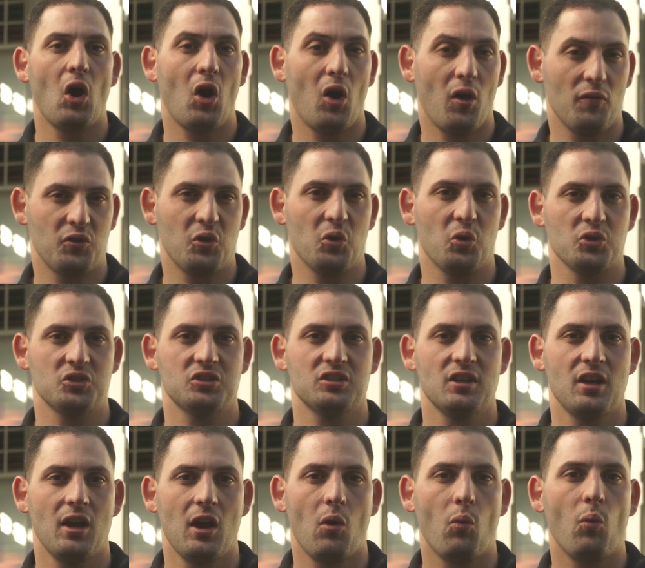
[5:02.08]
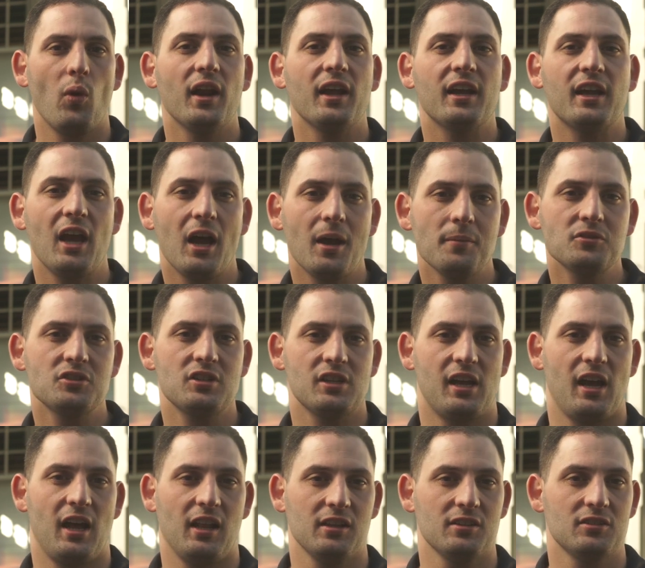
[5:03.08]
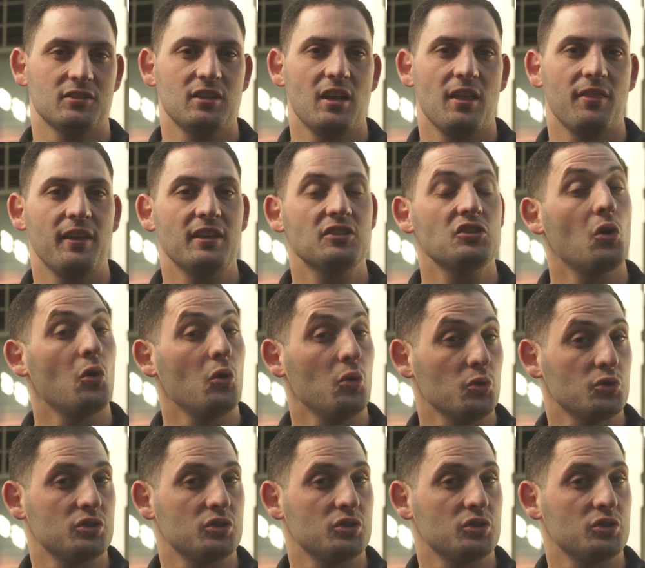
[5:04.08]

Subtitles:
Of course, when it comes to colours, these are all